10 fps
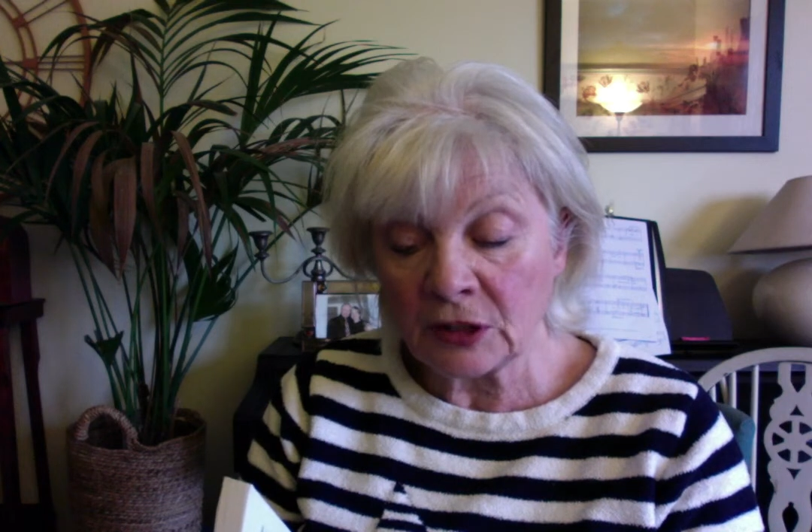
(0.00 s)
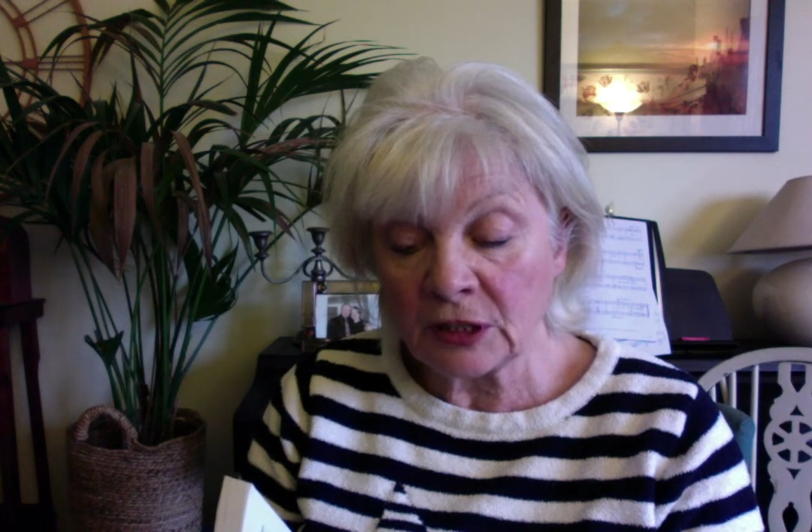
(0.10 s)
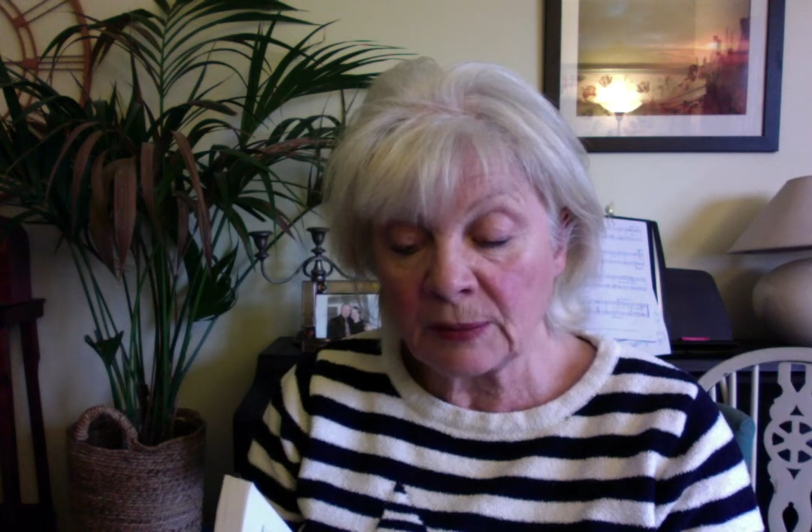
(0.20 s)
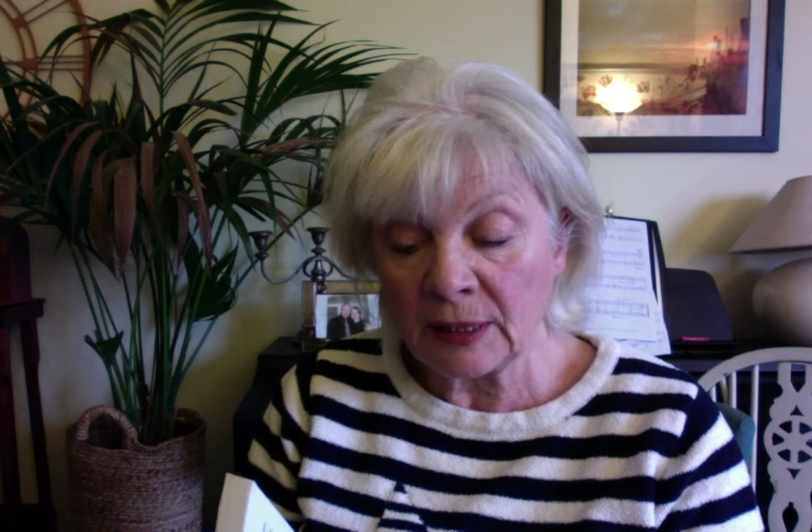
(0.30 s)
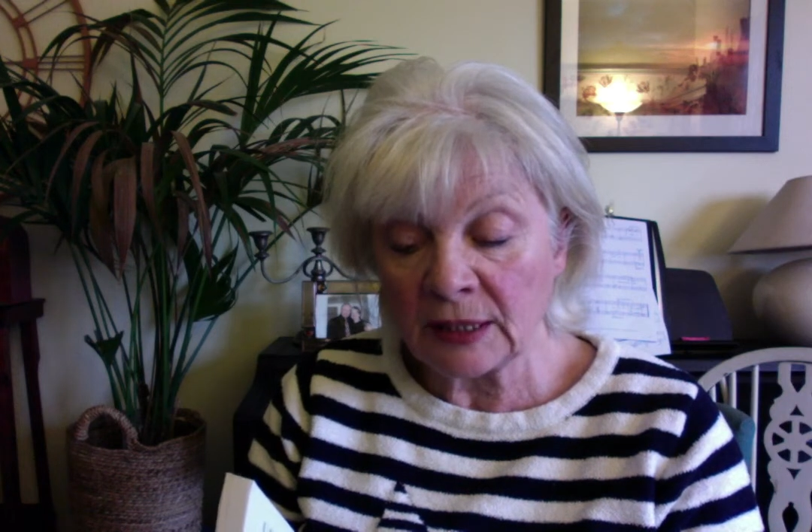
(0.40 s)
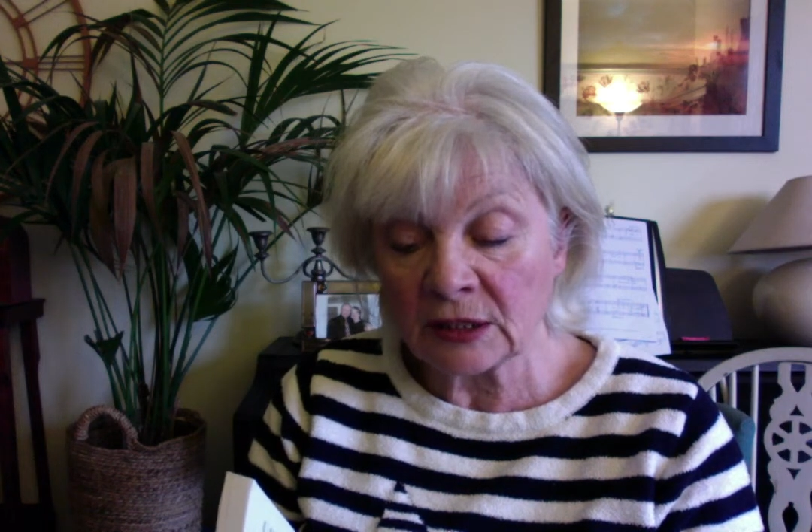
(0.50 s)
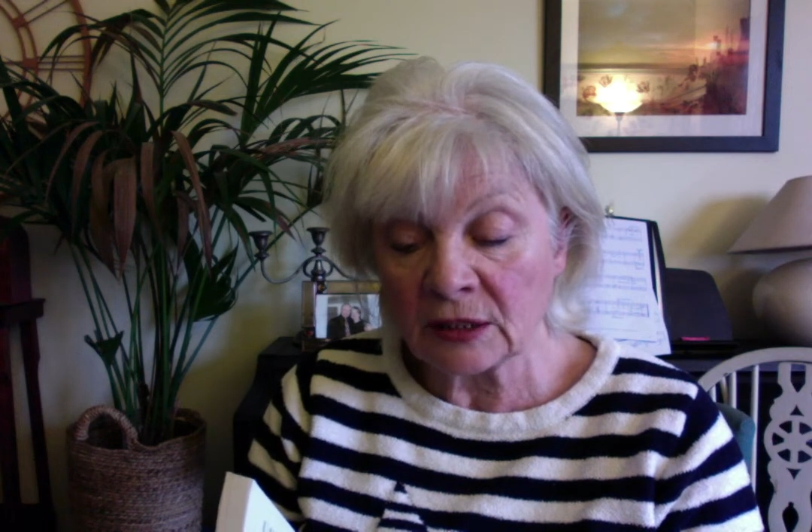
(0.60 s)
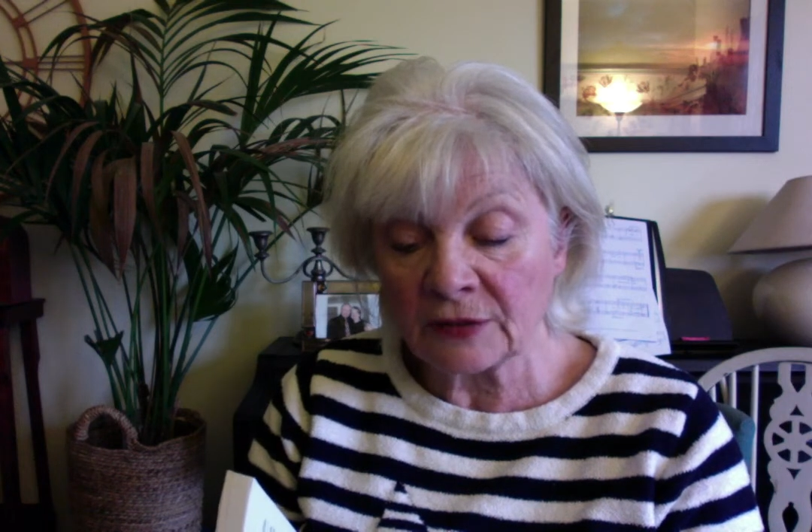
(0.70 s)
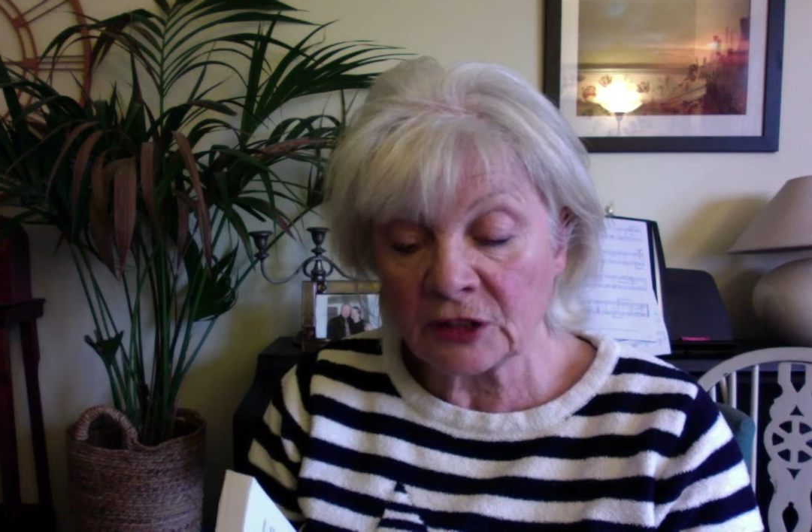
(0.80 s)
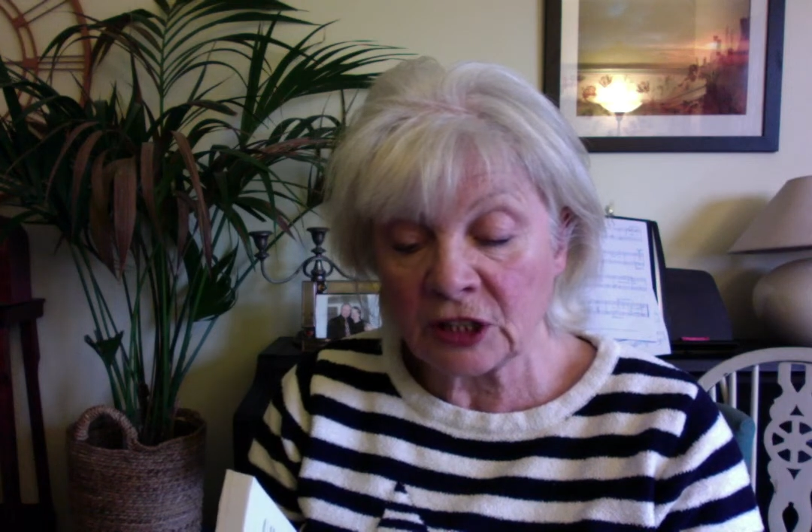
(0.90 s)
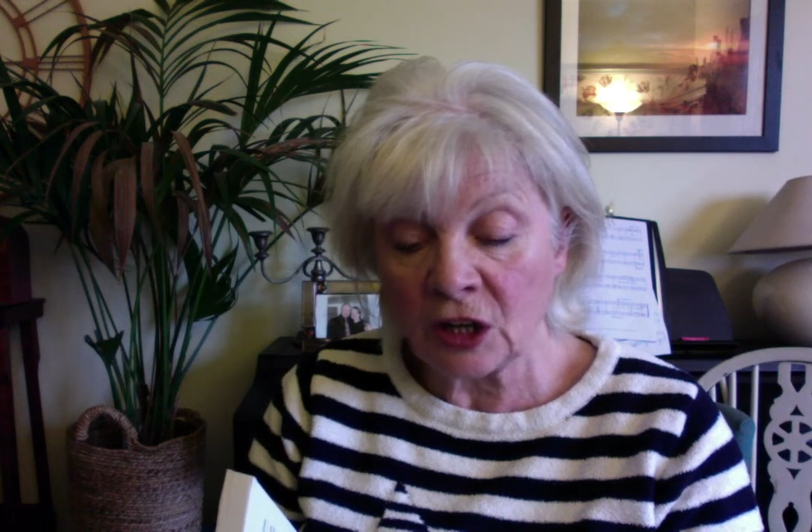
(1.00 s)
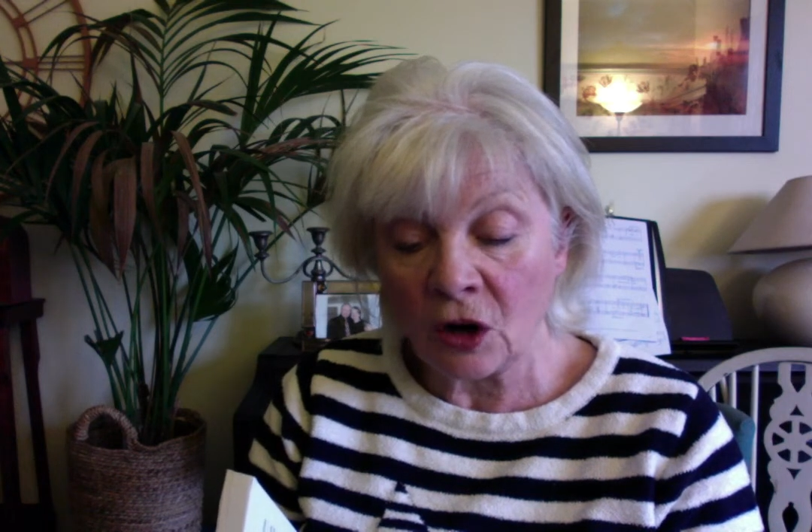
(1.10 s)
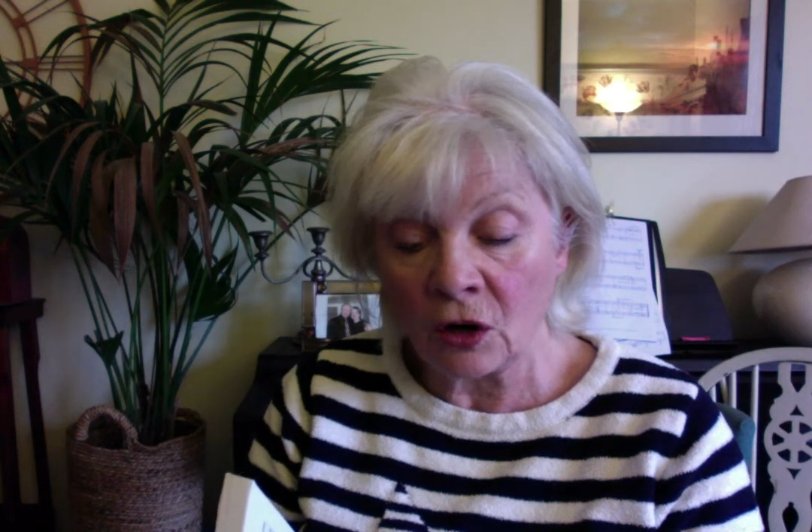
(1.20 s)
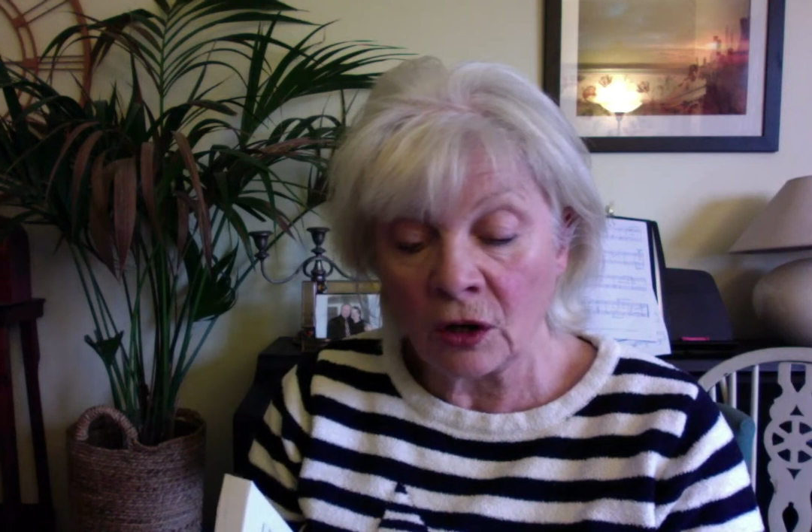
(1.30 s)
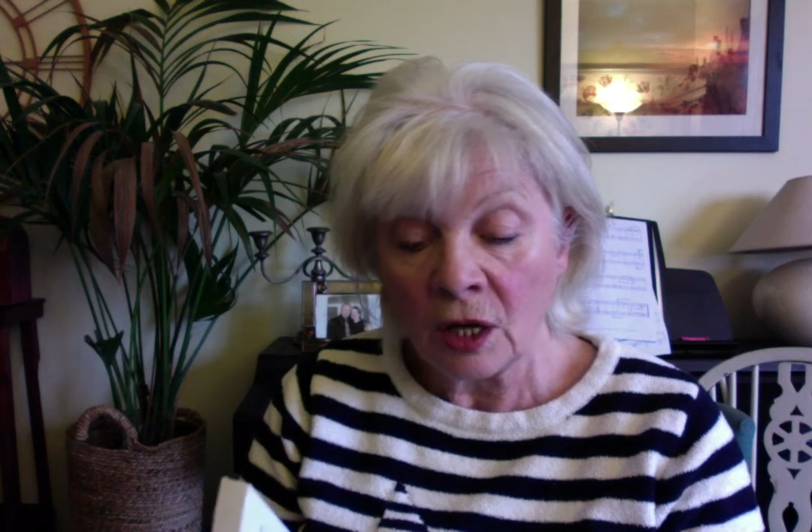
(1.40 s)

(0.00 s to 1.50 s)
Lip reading: minutes of Qigong